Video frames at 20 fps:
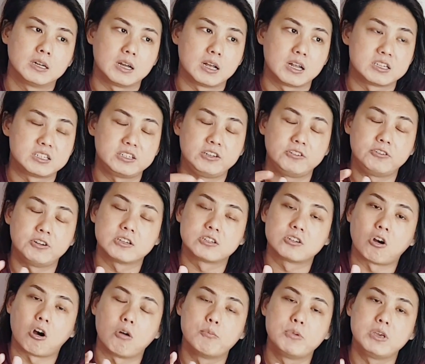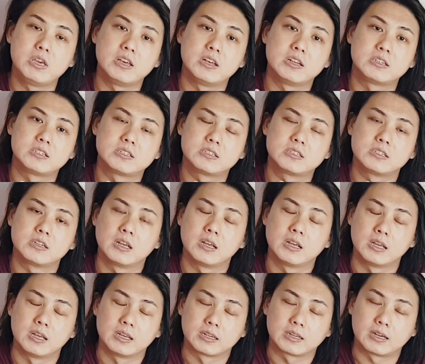serious hobbyist
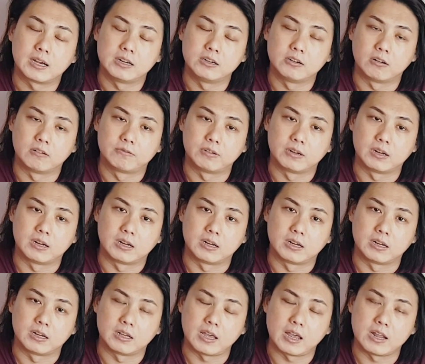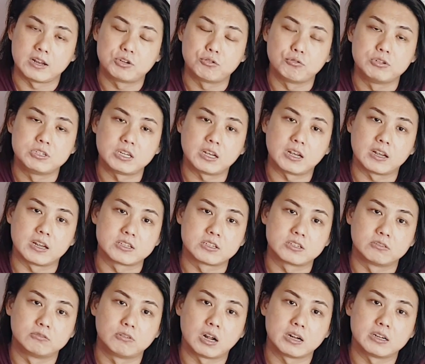kind of
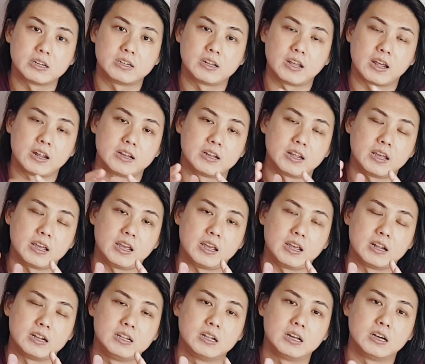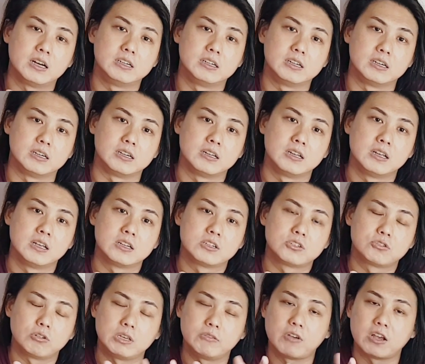enthusiast rather than a learner.
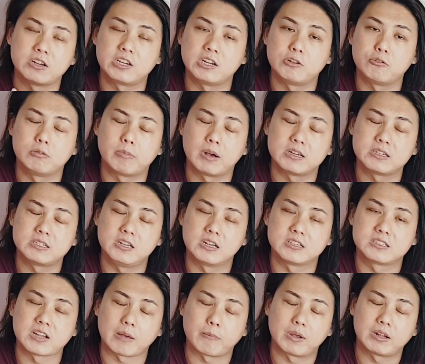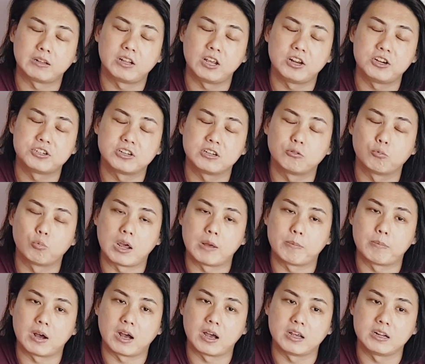So eventually we might see a segmentation
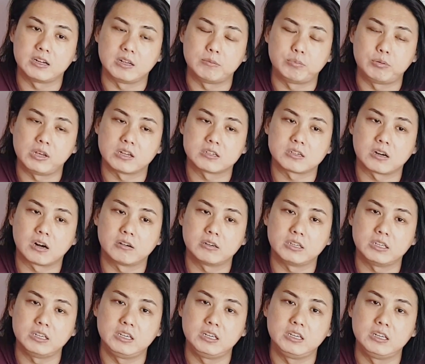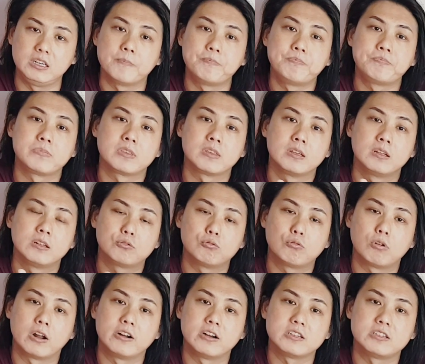whereby the
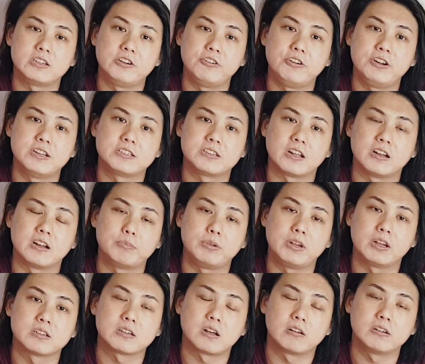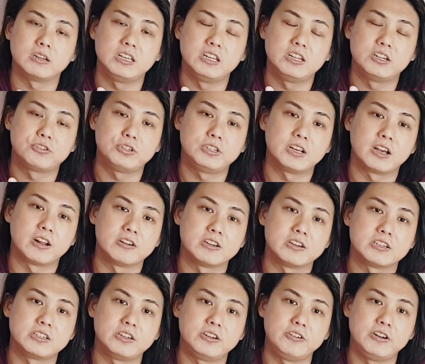PSR-E200 series and the PSR-E300
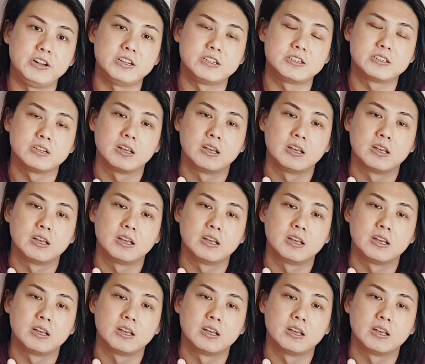series